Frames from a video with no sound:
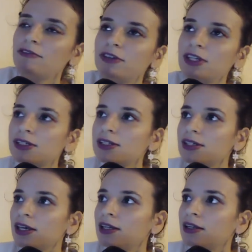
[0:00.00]
Venus
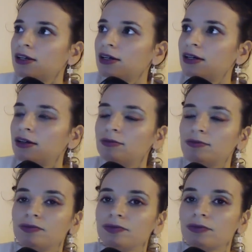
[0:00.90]
in
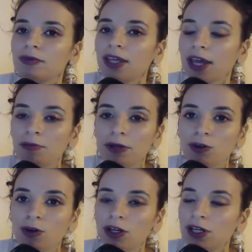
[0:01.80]

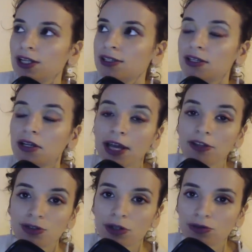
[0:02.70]
Capricorn, it's in a
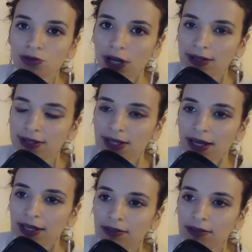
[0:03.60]
natural friend sign.